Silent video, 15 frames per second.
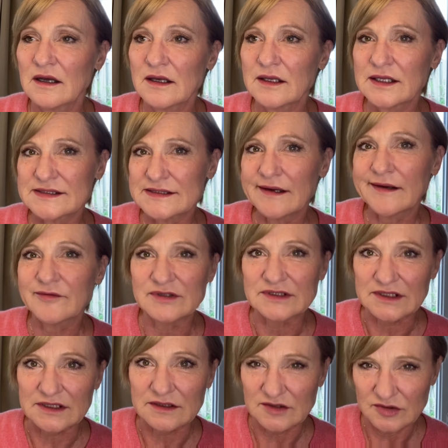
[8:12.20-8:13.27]
Because I
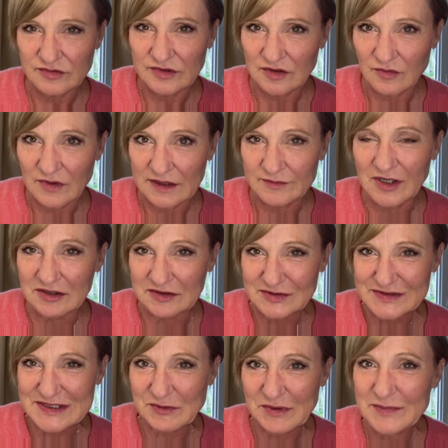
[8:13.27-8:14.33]
really do know why I'm not
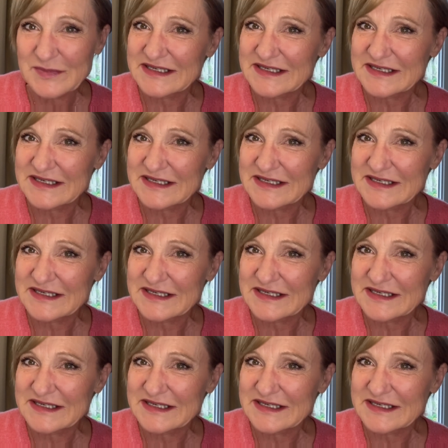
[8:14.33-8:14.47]
losing weight.